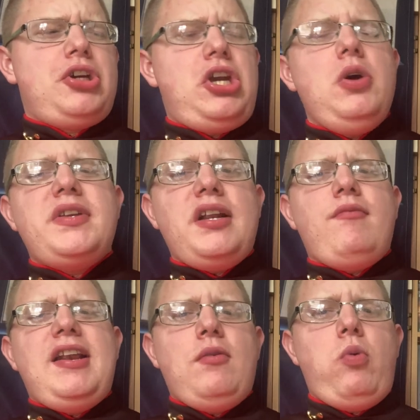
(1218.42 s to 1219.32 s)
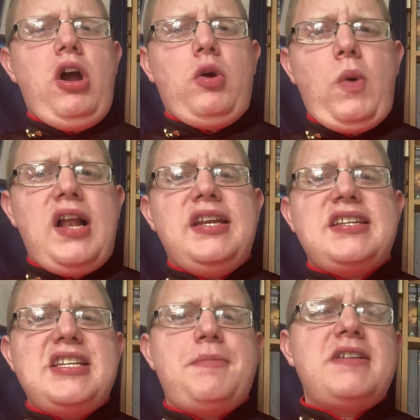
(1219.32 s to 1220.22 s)
Q didn't really work well in
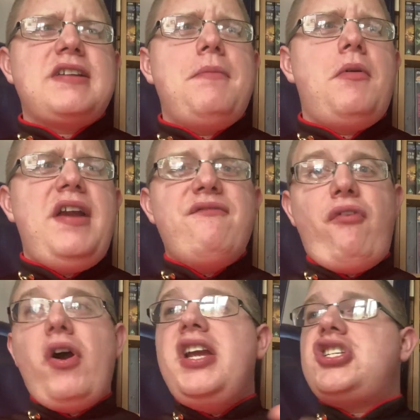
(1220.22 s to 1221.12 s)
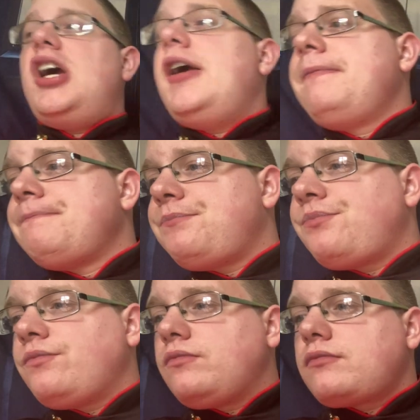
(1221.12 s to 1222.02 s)
Deep Space Nine, but in Voyager,
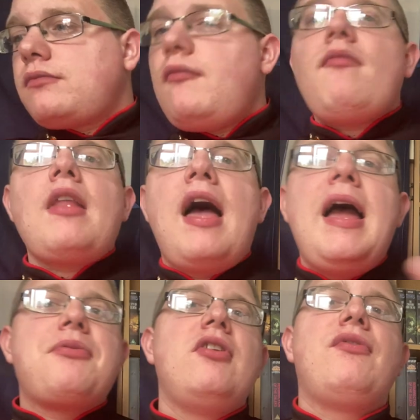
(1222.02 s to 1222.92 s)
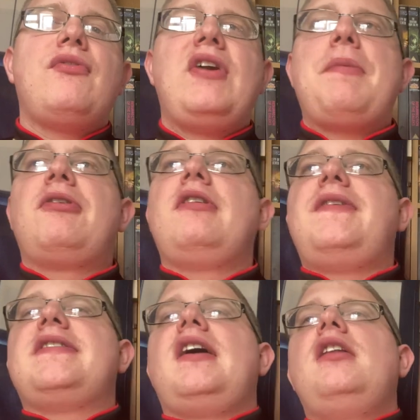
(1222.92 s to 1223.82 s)
I absolutely love the three episodes
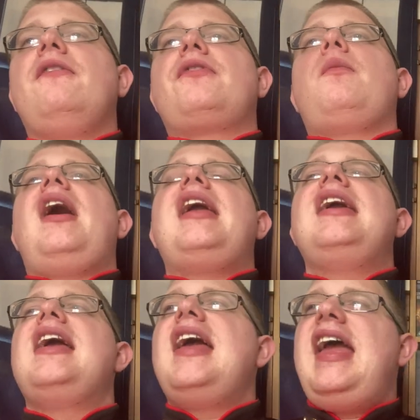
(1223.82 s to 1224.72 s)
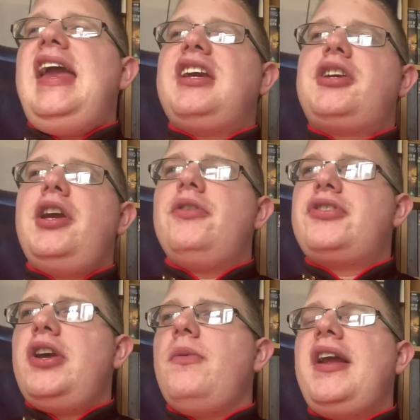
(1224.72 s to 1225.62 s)
of his. I love the way in
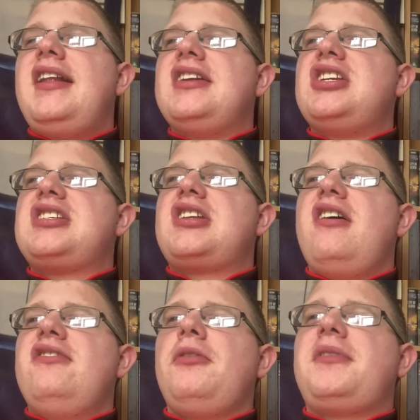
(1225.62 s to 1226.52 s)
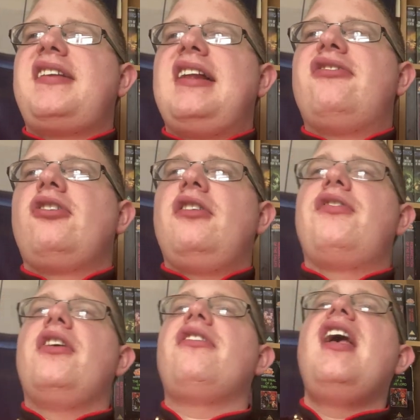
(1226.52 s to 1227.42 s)
Q2 where he literally turns up to tell his son
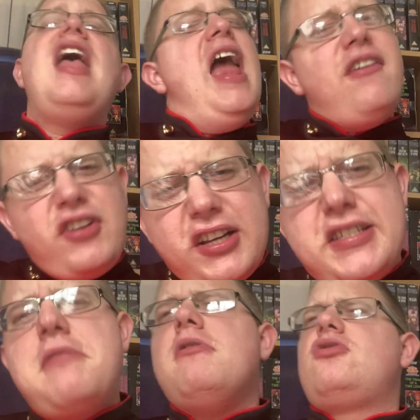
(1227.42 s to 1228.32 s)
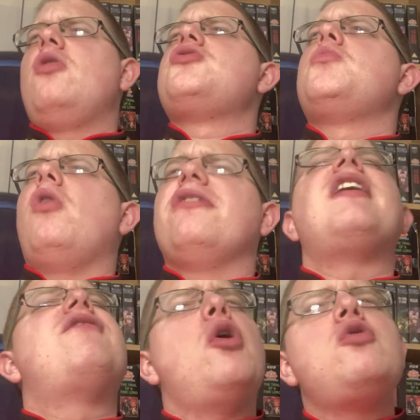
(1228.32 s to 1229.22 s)
off, because if the Continuum has told you once,
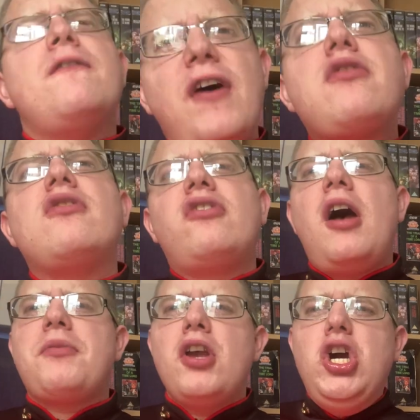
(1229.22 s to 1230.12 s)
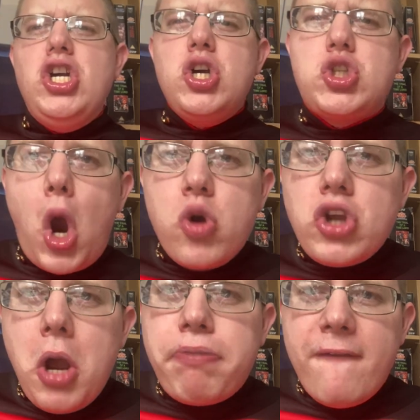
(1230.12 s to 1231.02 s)
they've told you thousands of times, you
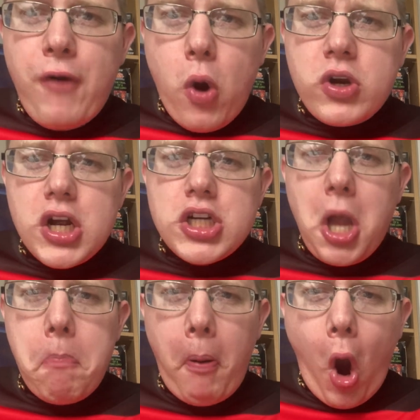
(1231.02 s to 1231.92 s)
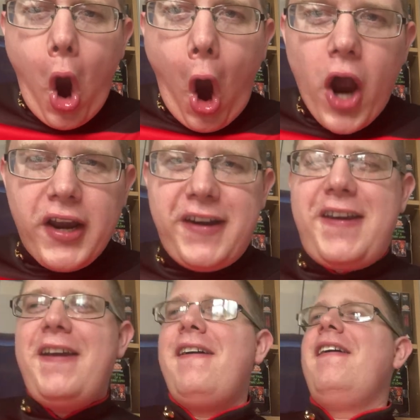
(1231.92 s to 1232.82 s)
don't provoke the Borg.
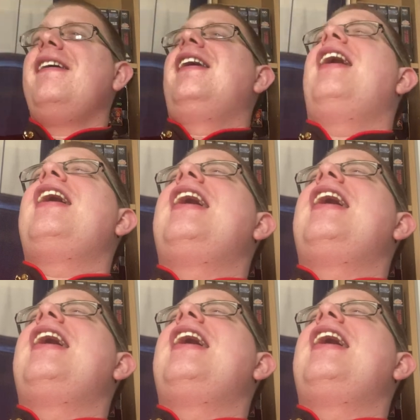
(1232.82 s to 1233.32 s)
I